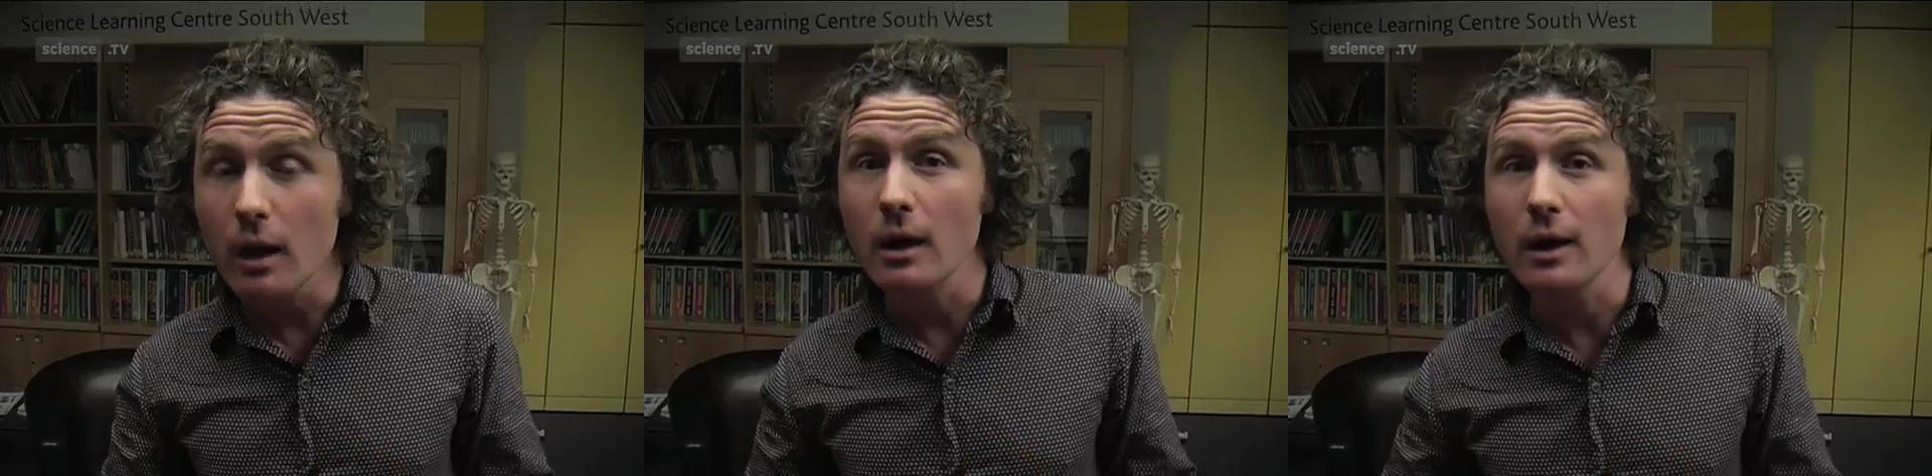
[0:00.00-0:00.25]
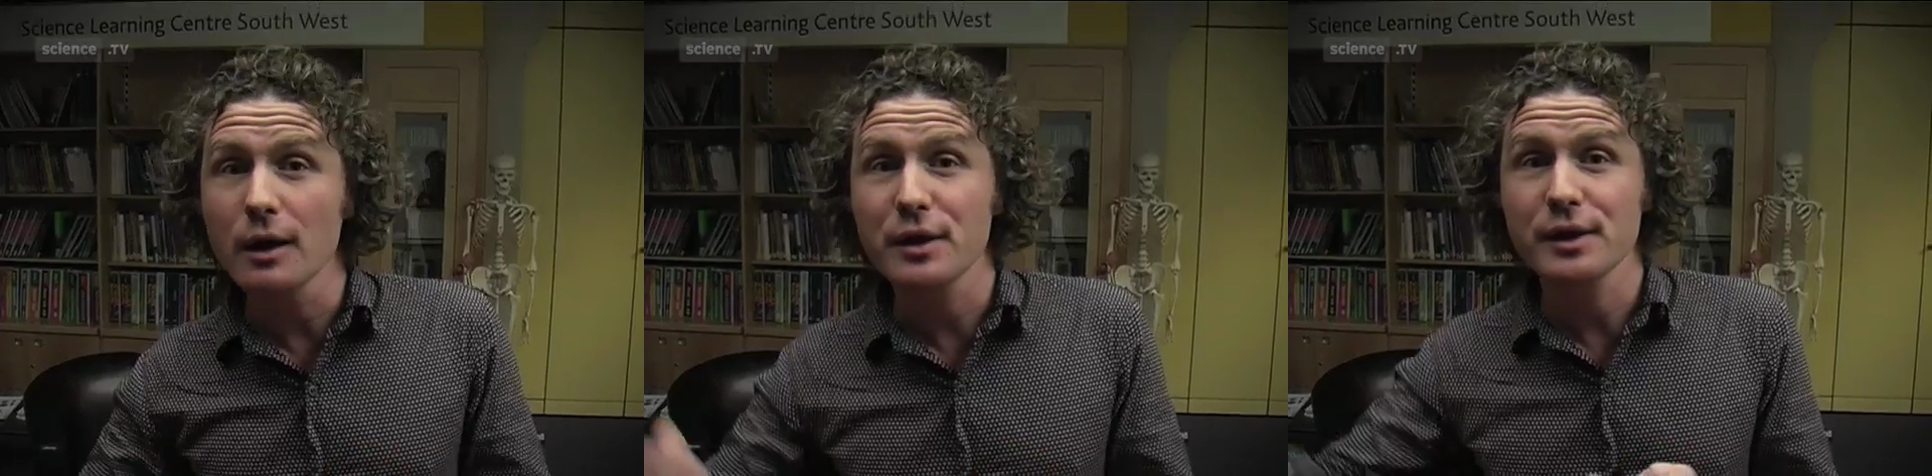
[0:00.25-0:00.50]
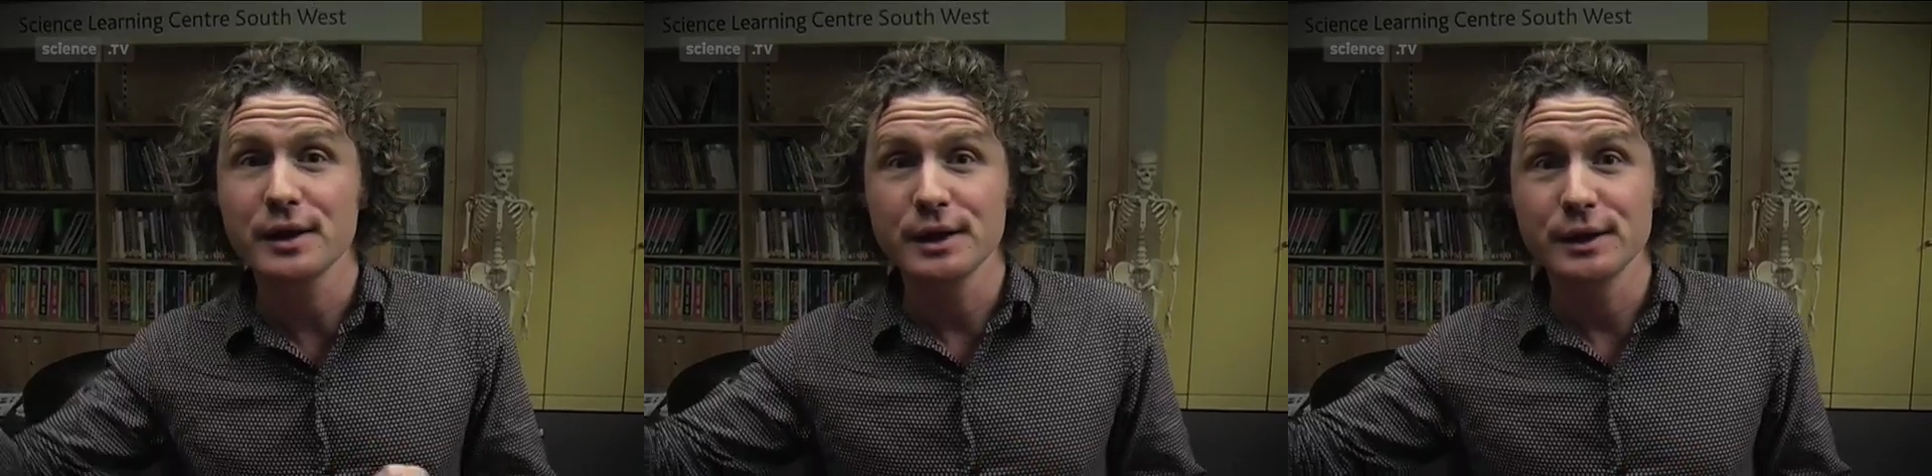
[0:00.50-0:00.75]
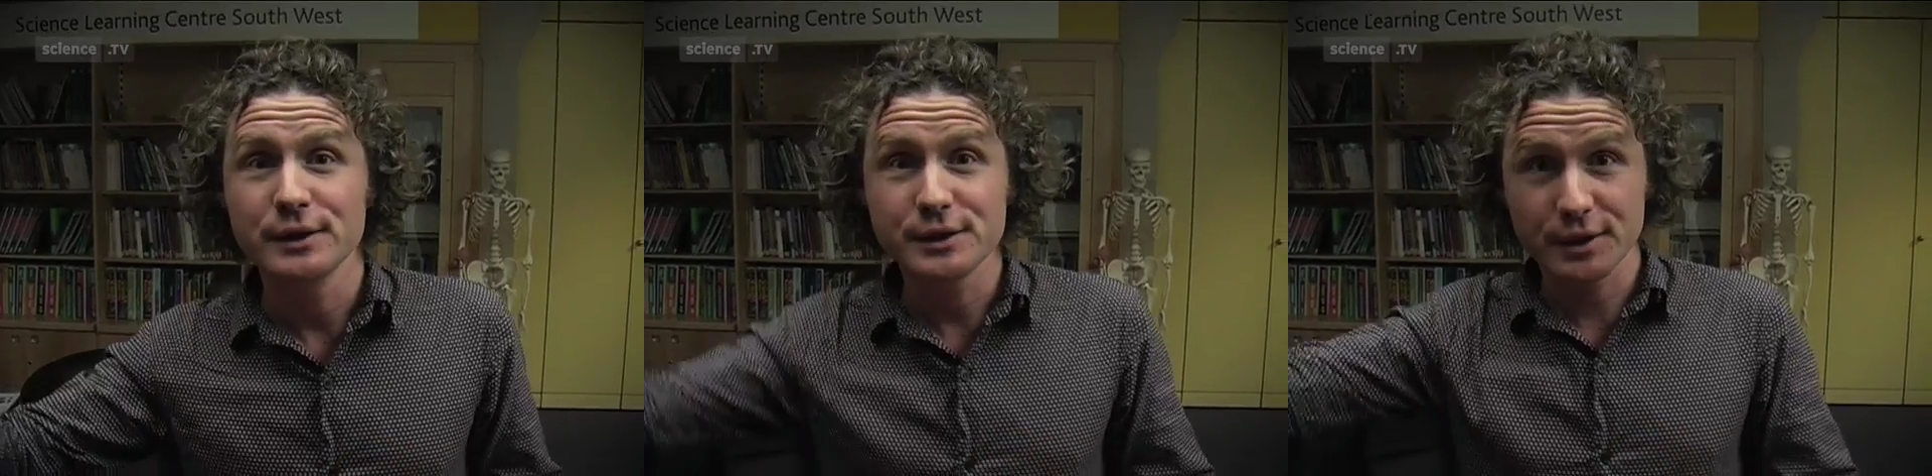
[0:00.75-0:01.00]
Earth
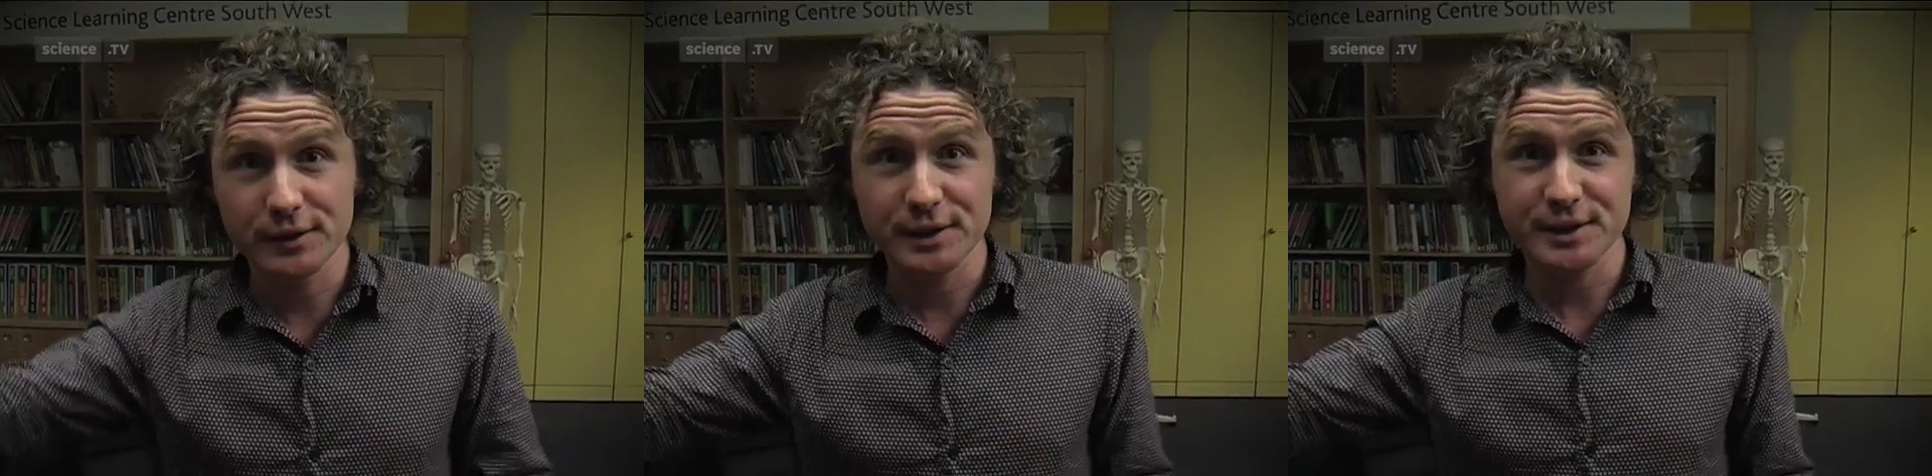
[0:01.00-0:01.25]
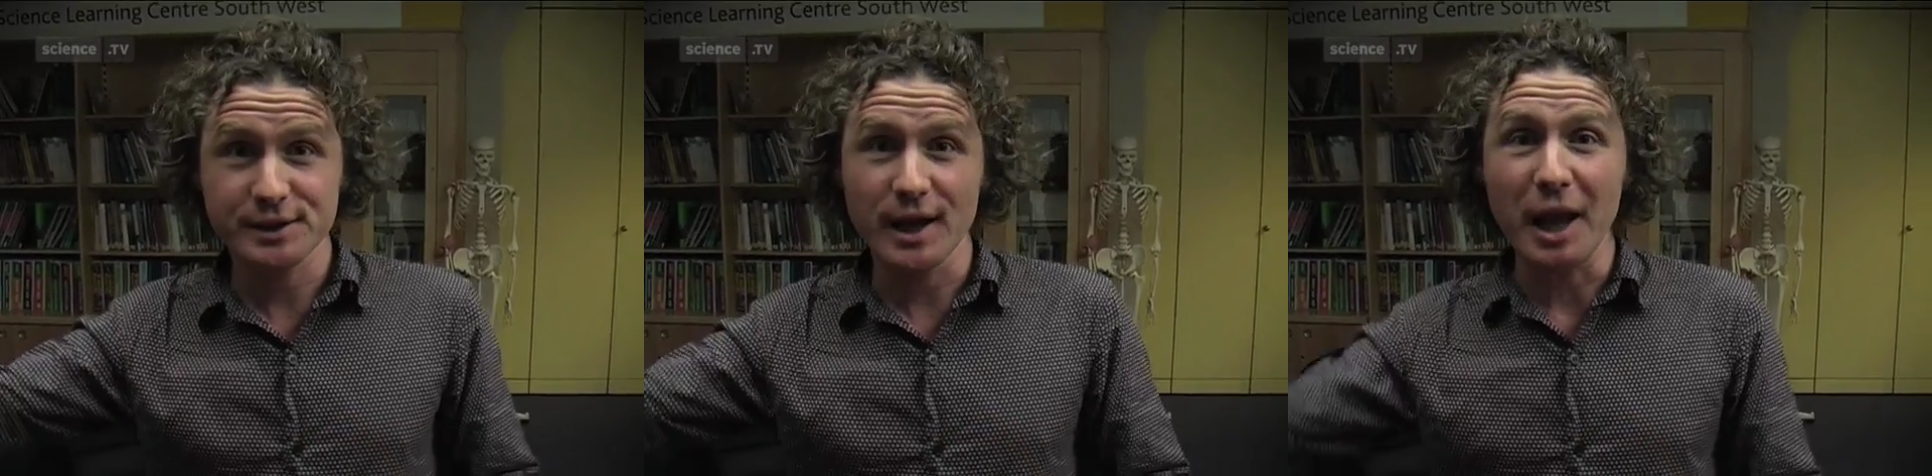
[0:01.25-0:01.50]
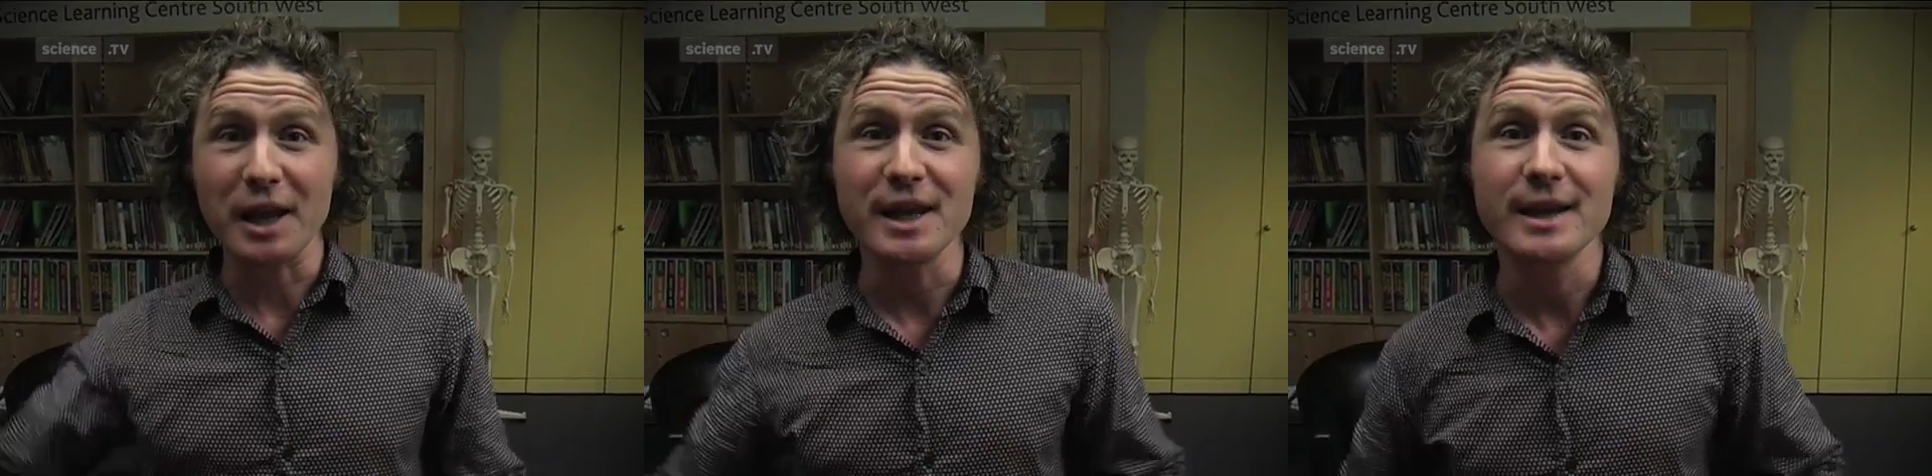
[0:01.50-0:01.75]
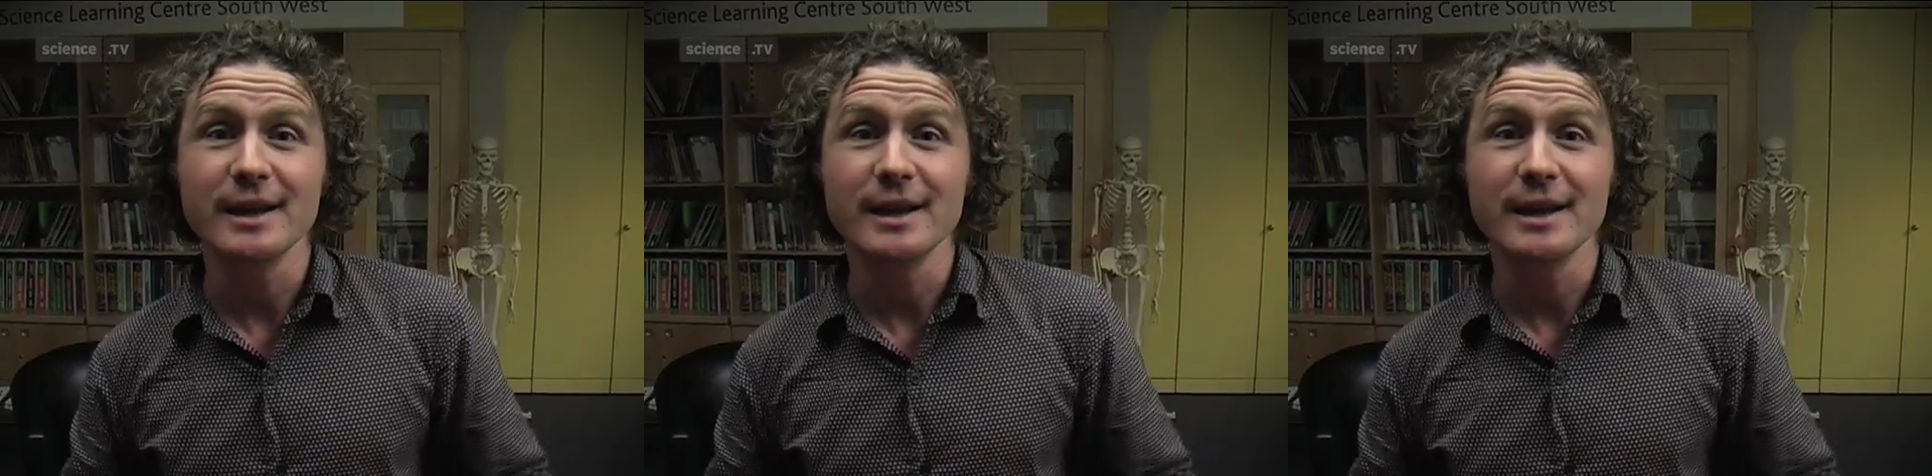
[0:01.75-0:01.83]
to the Sun.